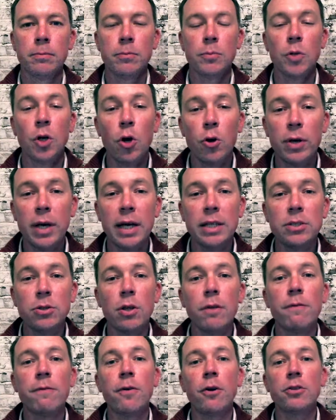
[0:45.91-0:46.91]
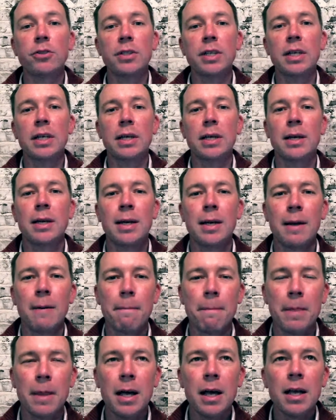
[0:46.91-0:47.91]
Okay, so the first thing,
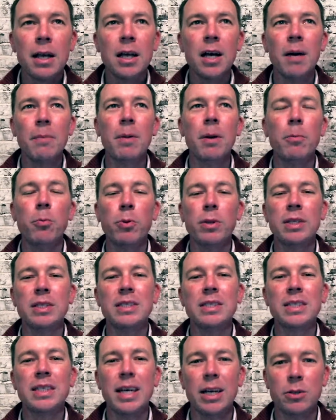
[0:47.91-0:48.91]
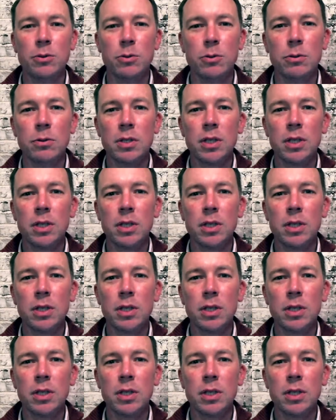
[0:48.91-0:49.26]
come up with a schedule.